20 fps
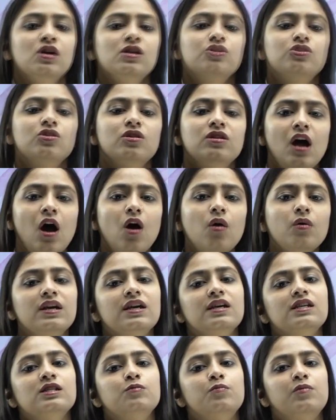So now
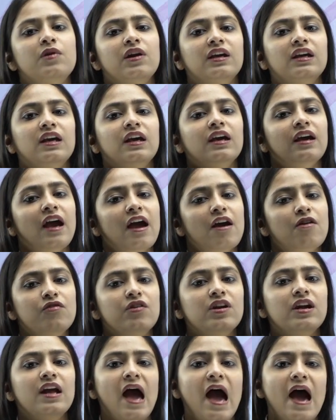he is bringing
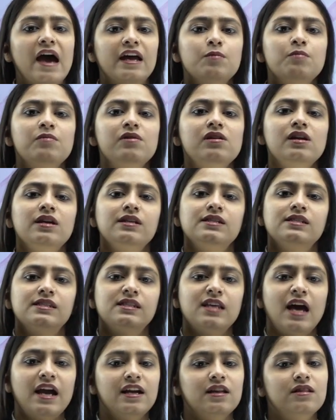every animal
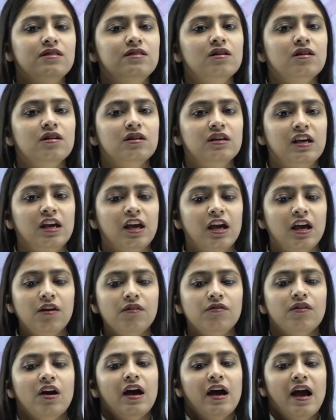inside the cave,
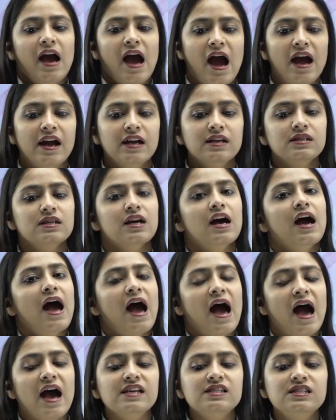and
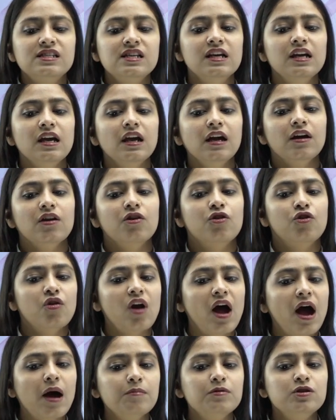as he
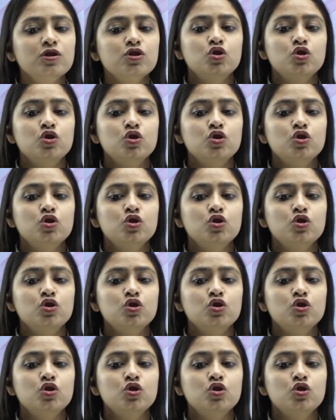grabbed